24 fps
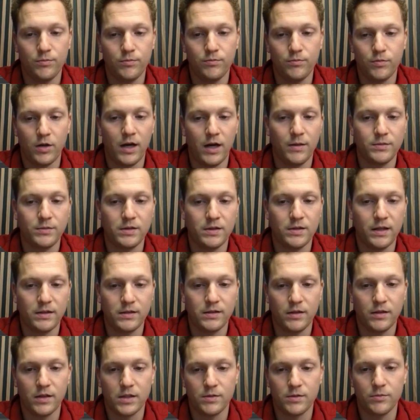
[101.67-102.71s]
perhaps entice the
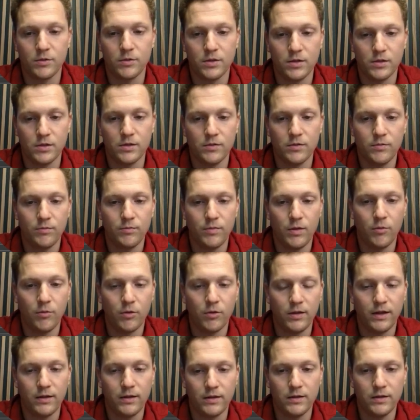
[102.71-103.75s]
customer to be more
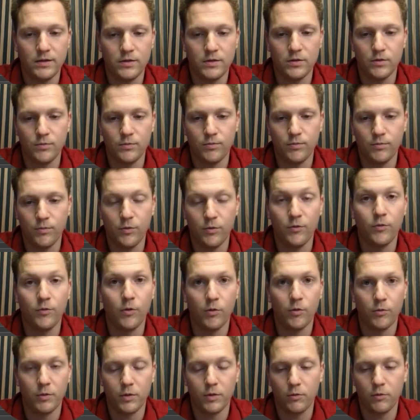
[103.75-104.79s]
likely to move
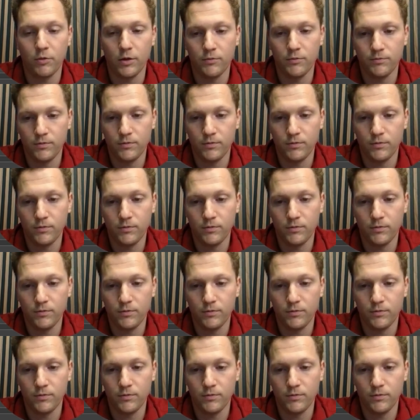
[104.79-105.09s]
forward with the quote.